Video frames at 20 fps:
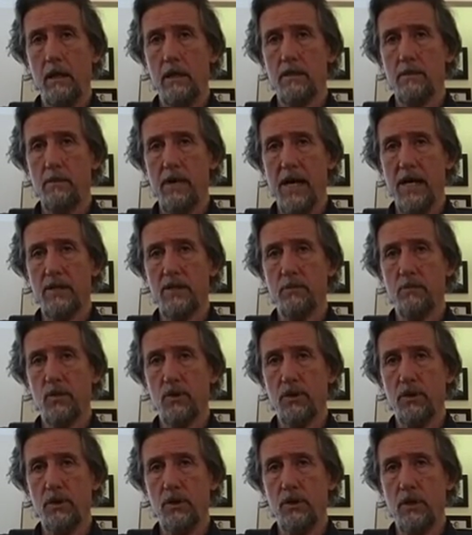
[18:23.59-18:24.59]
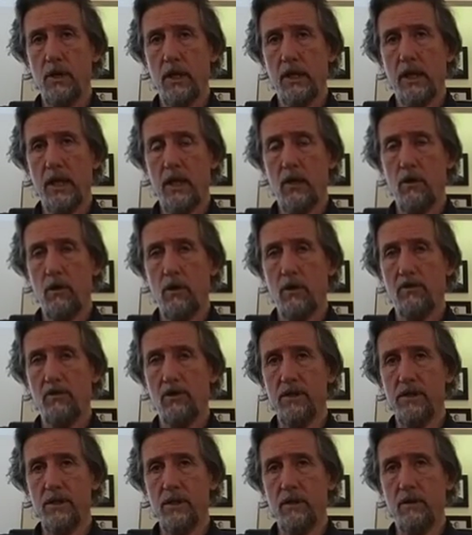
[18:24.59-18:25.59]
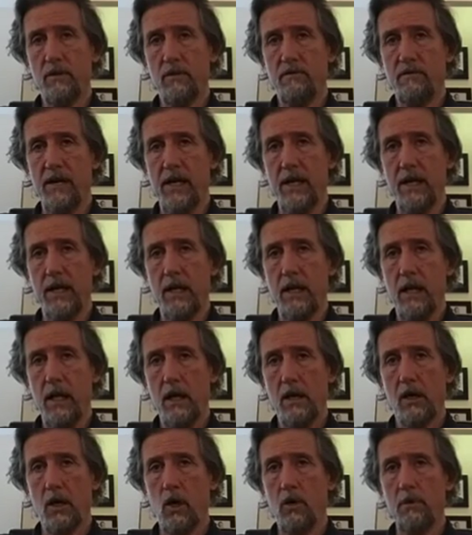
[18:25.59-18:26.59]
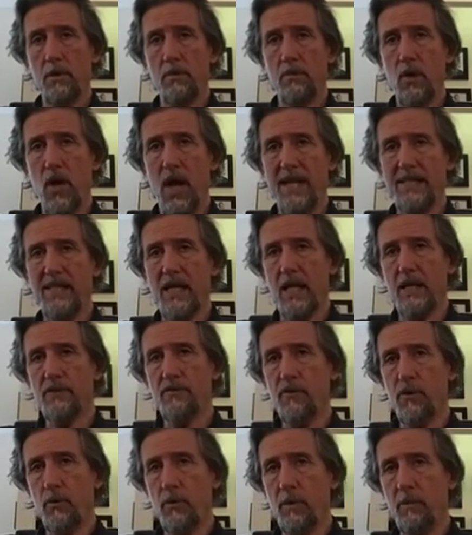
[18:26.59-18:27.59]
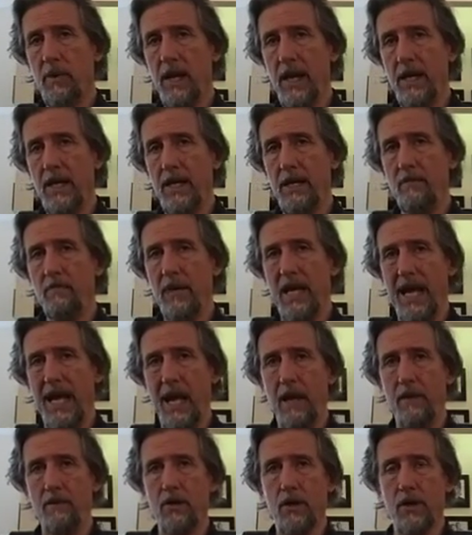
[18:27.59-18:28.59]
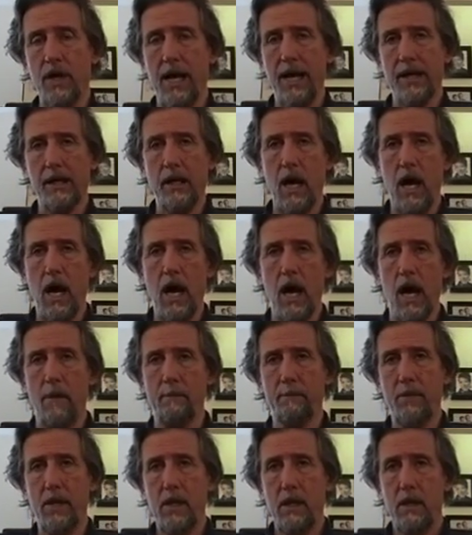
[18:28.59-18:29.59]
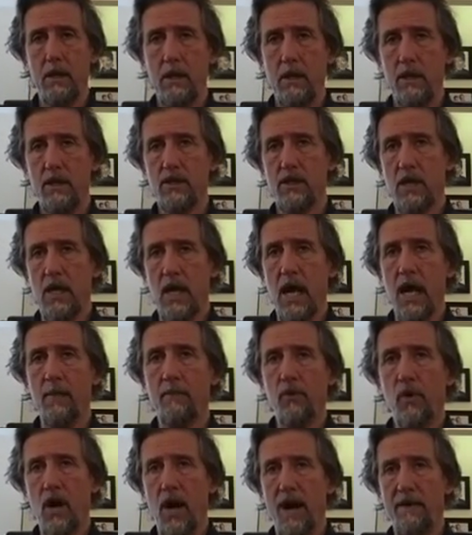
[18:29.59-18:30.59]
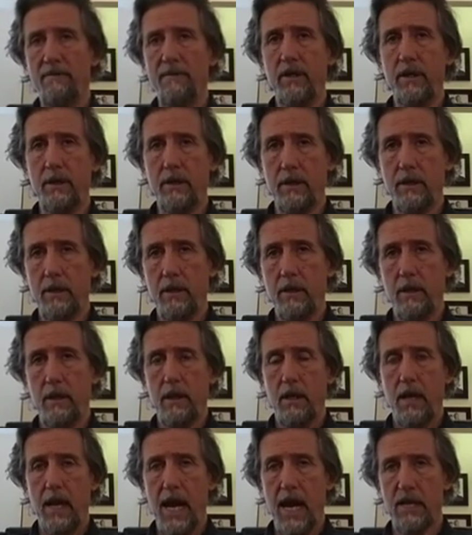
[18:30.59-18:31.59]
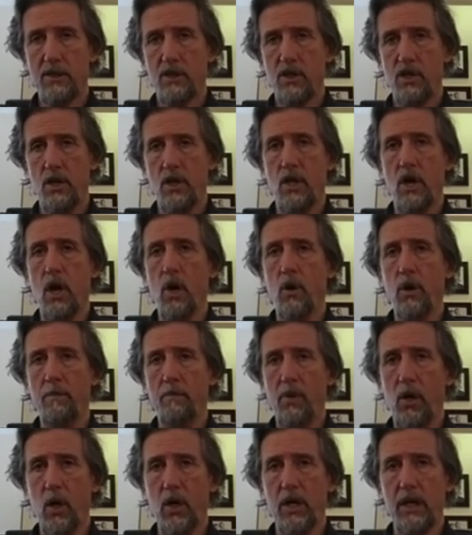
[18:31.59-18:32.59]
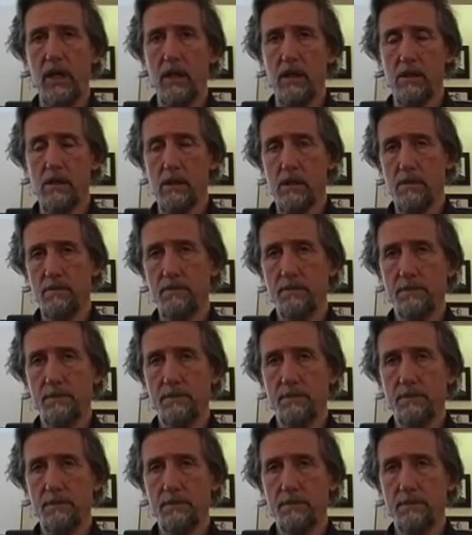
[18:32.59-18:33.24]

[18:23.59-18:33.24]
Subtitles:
It's possible too. Get a hold of us and you'll find it. Global Projects for Repetitive Behavior.com is a nonprofit, has no employees.